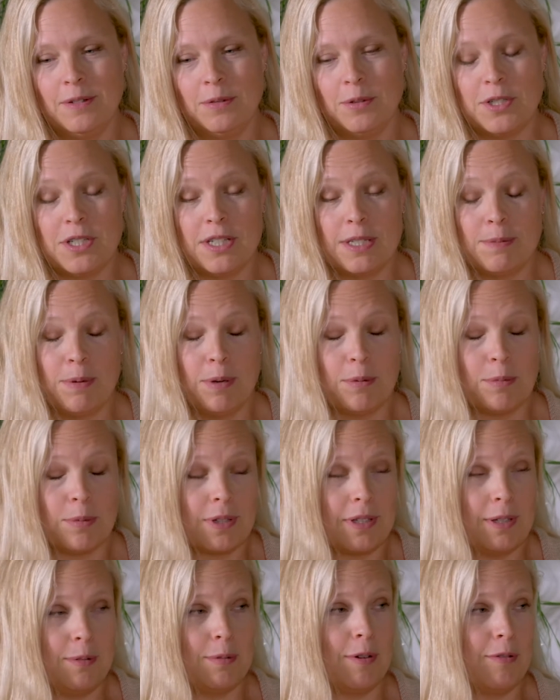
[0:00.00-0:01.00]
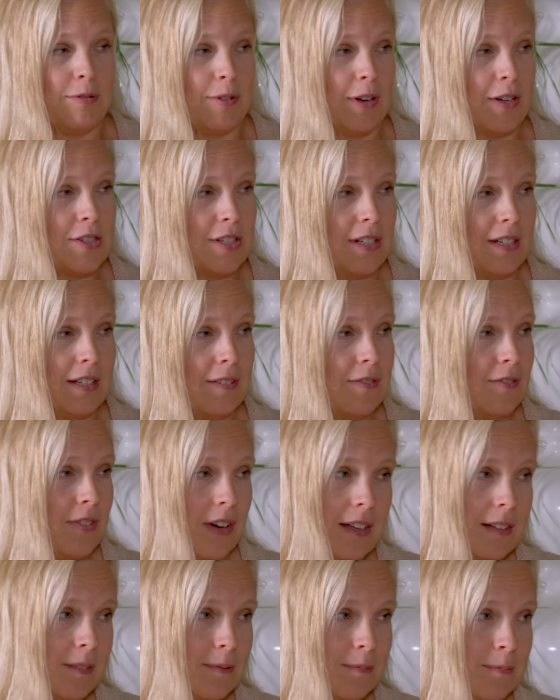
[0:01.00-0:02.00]
which has been really refreshing and
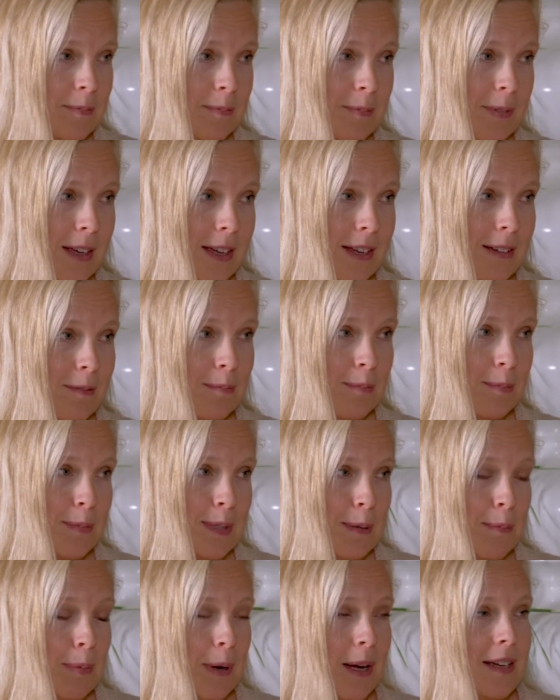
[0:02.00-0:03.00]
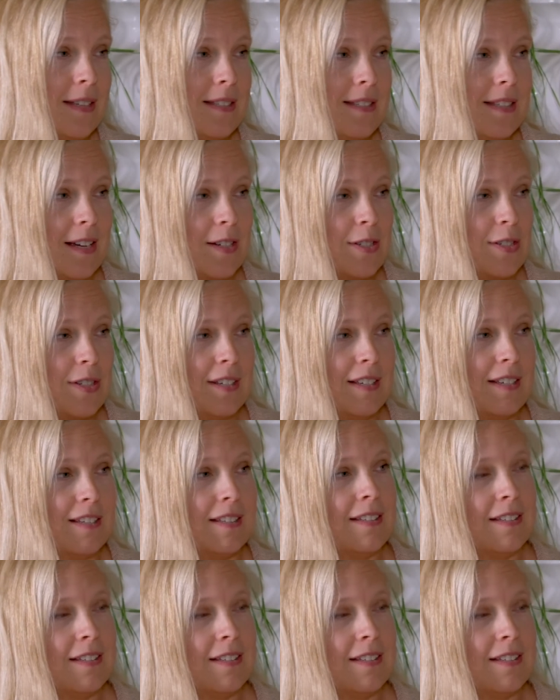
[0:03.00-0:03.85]
fun. I'm surprised, actually.